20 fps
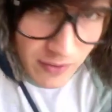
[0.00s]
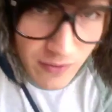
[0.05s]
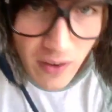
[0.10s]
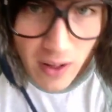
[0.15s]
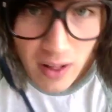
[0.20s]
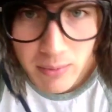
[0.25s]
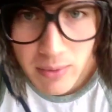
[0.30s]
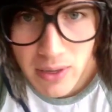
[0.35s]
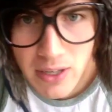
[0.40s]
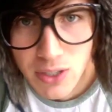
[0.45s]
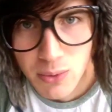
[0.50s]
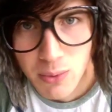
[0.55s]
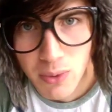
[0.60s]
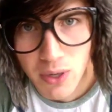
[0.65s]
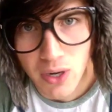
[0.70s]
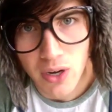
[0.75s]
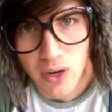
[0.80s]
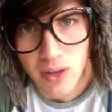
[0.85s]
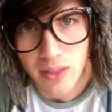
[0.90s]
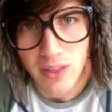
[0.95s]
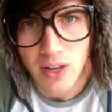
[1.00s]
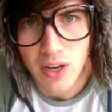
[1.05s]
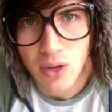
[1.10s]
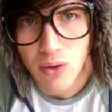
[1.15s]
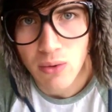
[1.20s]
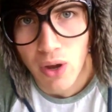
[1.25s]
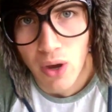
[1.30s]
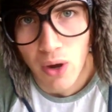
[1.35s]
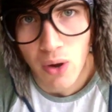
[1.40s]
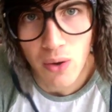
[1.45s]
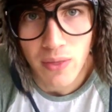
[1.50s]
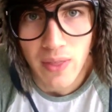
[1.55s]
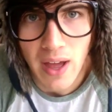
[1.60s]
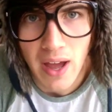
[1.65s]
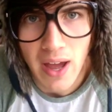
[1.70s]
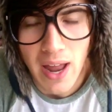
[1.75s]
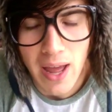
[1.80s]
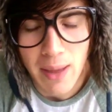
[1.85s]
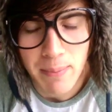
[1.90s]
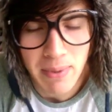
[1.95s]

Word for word: you follow me on Twitter, then you know that